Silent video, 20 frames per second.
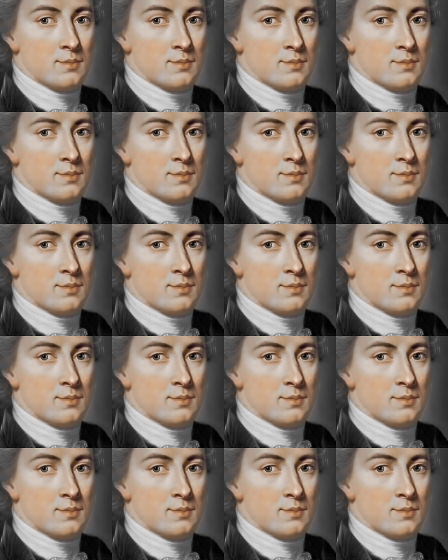
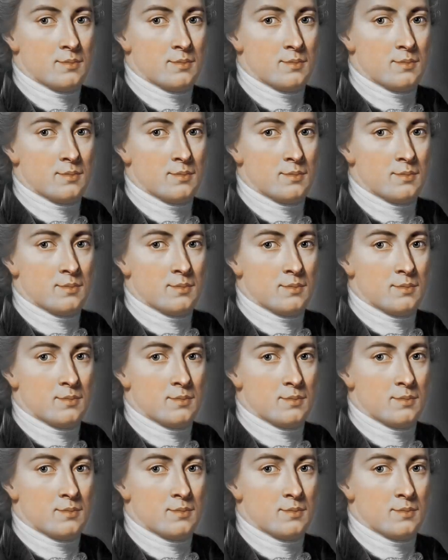
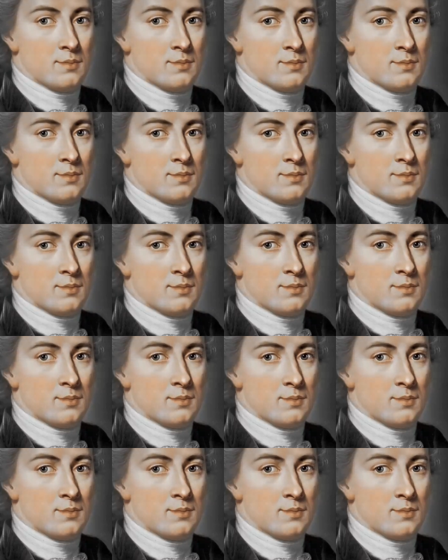[no speech]